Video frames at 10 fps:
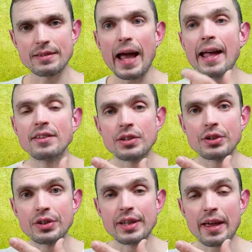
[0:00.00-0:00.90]

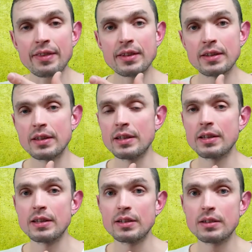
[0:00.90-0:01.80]
entered that
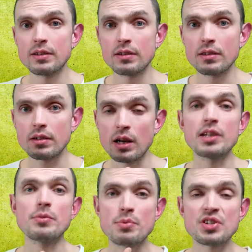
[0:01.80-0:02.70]

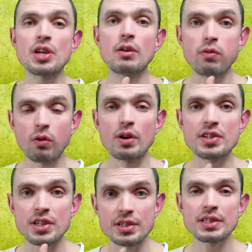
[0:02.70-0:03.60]
100%
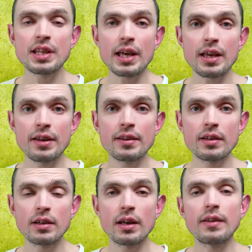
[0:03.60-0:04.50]
fluency state
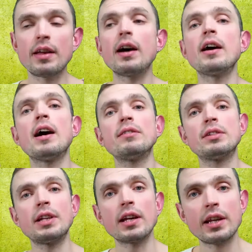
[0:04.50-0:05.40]
and I have
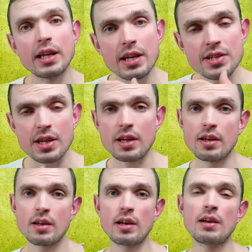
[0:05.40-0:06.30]
to take it easy.
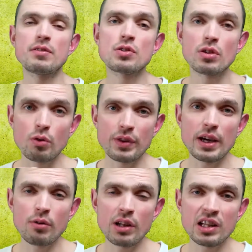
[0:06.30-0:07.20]
I have to slow
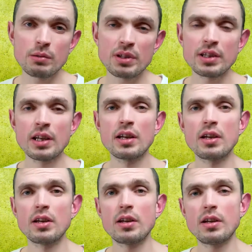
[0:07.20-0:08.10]
down a little bit.
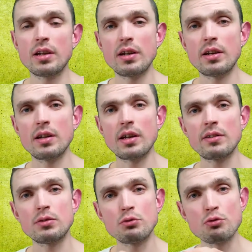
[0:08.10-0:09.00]
And I
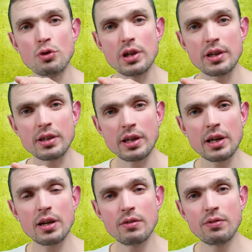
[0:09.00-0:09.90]
have to treat it
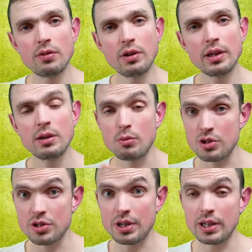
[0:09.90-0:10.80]
carefully,
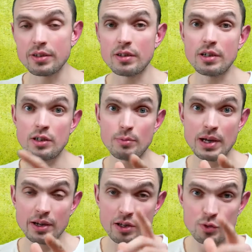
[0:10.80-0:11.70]
which is another
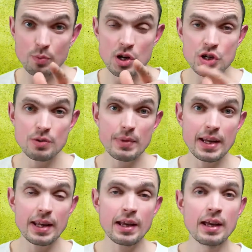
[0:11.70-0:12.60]
idiomatic expression,
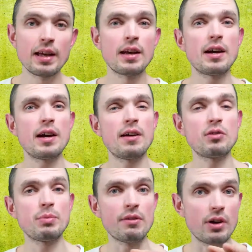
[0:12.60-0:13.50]
meaning I have
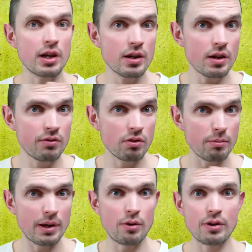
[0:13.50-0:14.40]
to be very careful
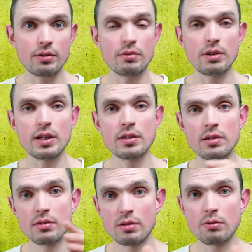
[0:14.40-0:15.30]
about it, right?
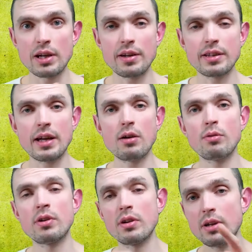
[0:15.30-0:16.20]
Write it
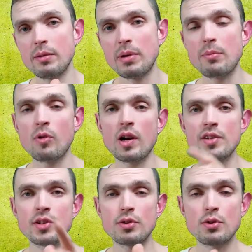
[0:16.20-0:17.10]
down,
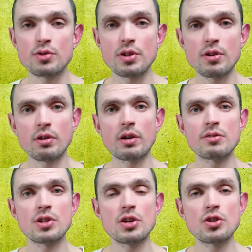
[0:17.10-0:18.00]
memorize it, use it in your
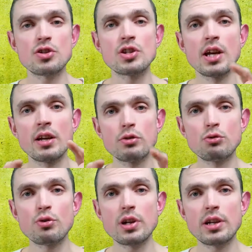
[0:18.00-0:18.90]
conversations,
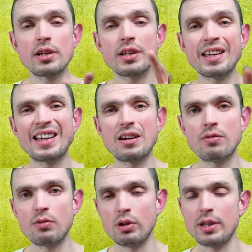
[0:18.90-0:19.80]
treat it
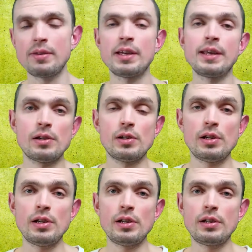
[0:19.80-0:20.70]
carefully.
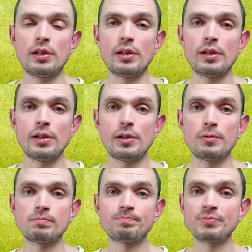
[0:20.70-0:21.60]
And
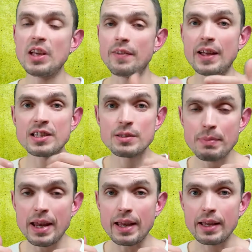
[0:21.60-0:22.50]
yeah, that's
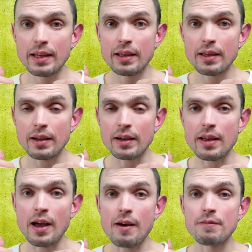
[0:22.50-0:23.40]
me. I
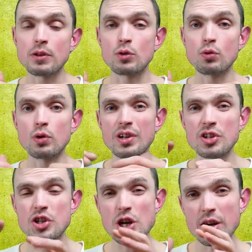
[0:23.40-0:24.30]
have to
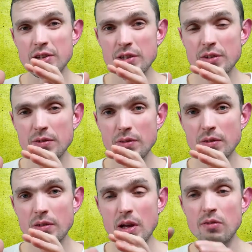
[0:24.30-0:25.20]
adjust
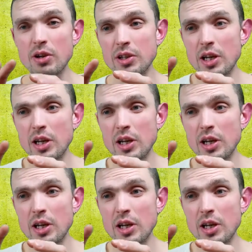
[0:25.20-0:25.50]
every